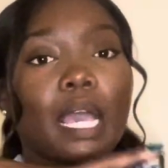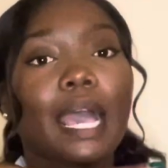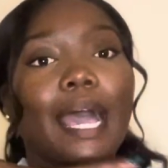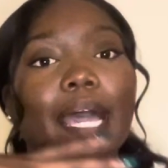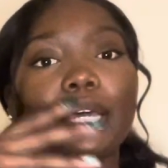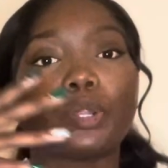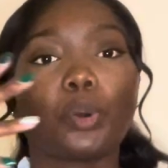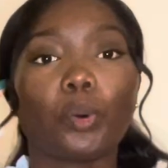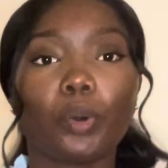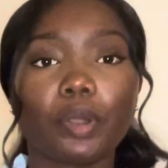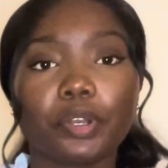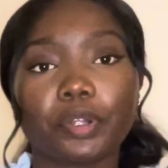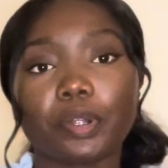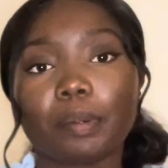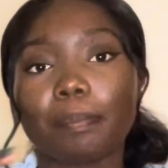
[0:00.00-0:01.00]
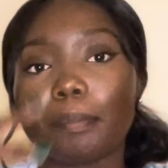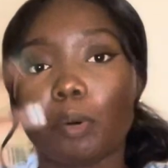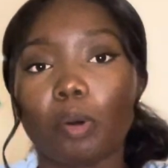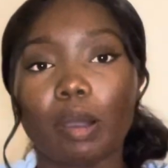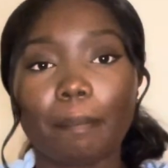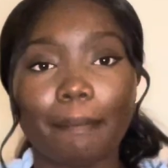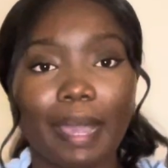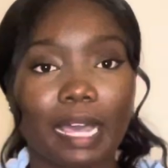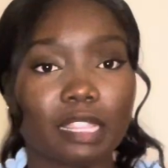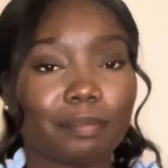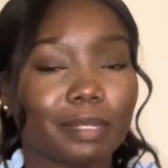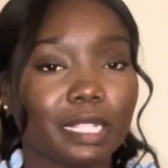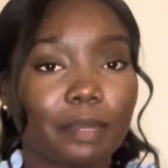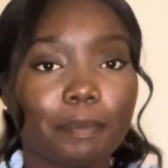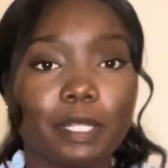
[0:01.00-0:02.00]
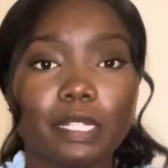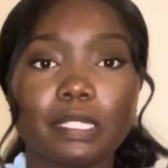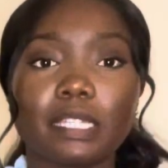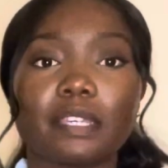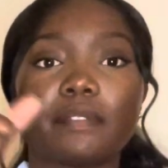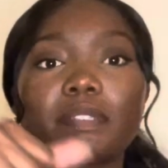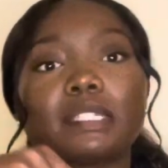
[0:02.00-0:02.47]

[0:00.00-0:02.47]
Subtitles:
and order more math manipulatives